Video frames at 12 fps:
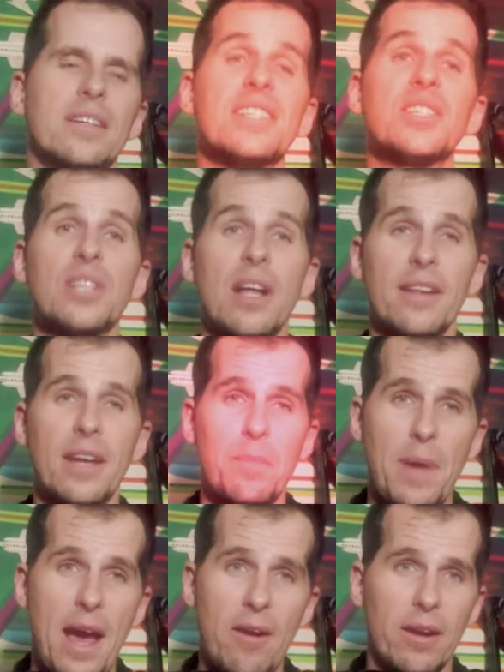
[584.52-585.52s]
consolidate
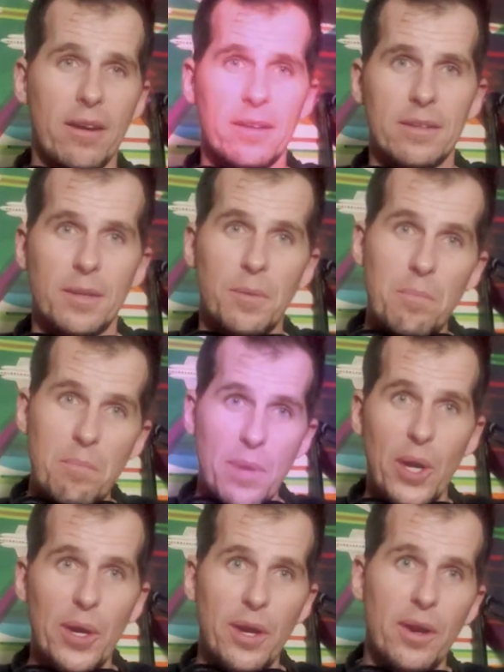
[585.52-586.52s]
power.
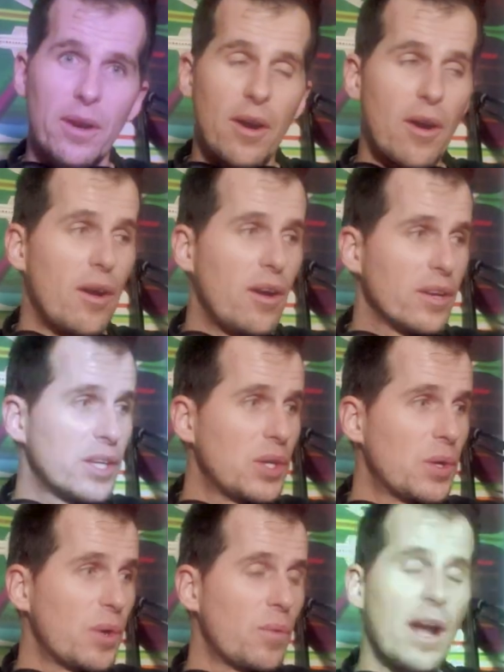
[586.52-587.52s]
Murder all your